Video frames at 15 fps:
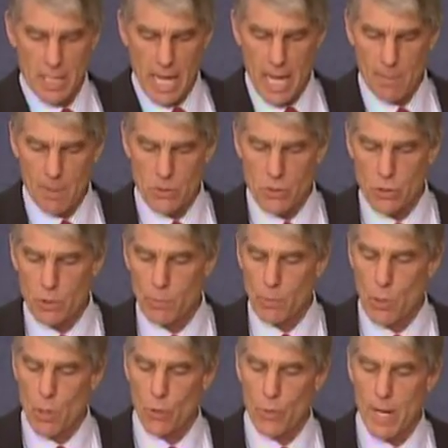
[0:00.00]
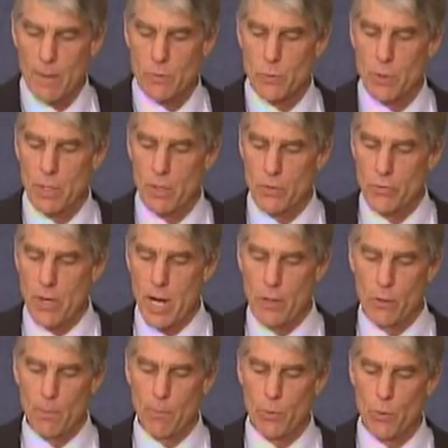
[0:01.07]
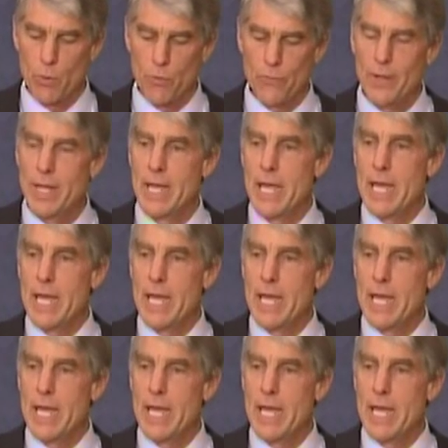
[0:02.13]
damage to the programs we are trying to improve